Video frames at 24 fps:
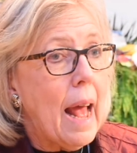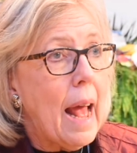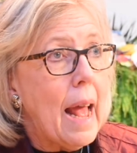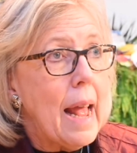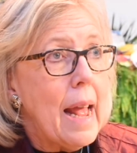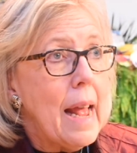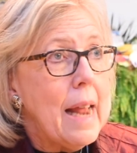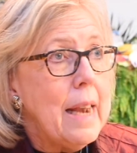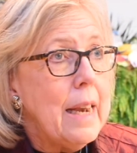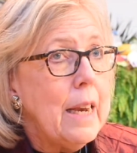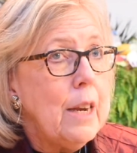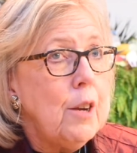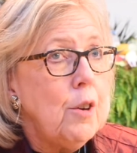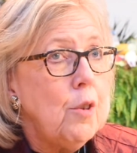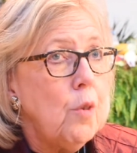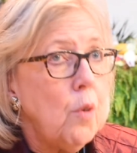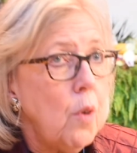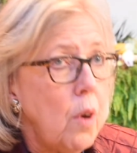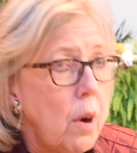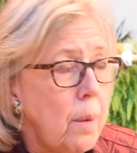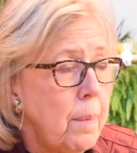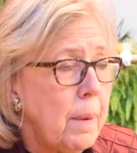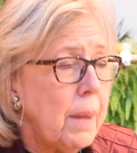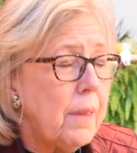an
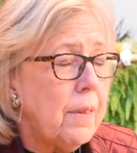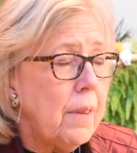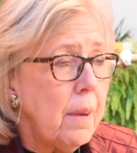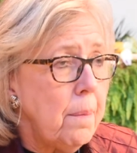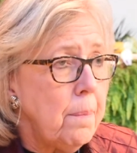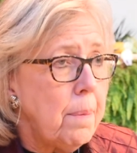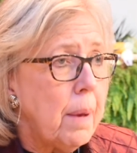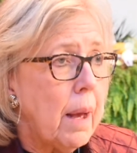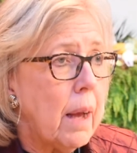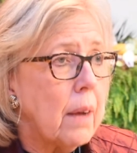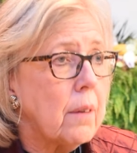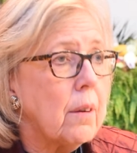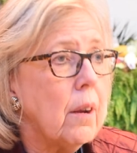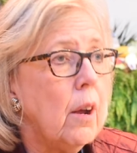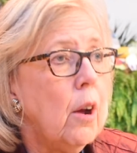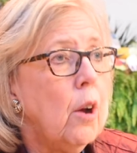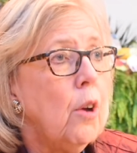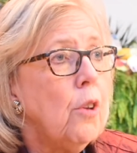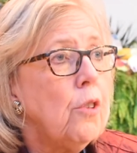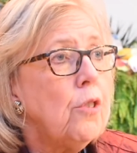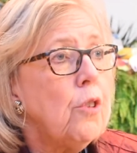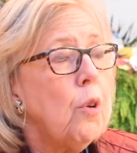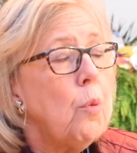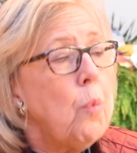enormous impact.
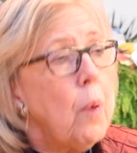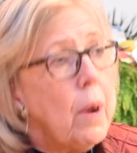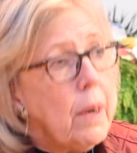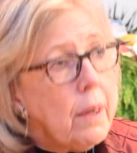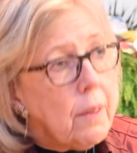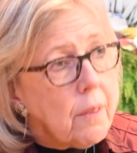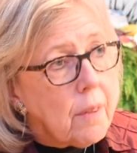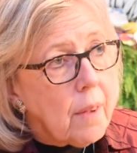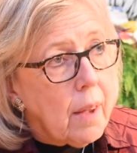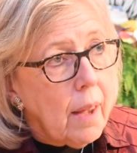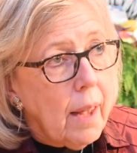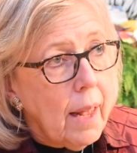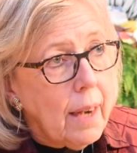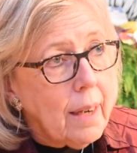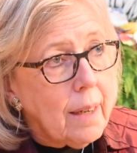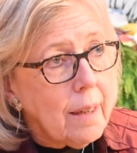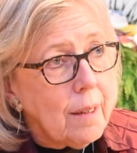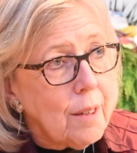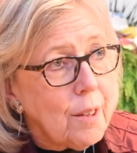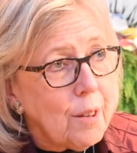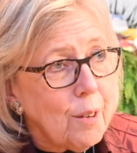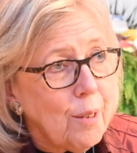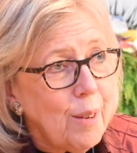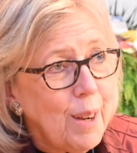So what is Canada
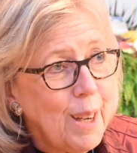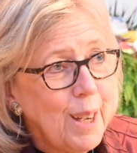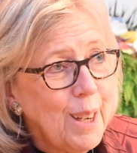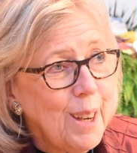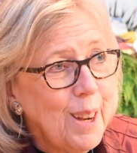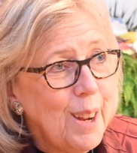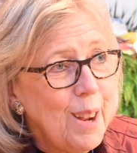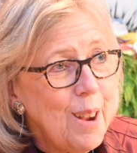doing?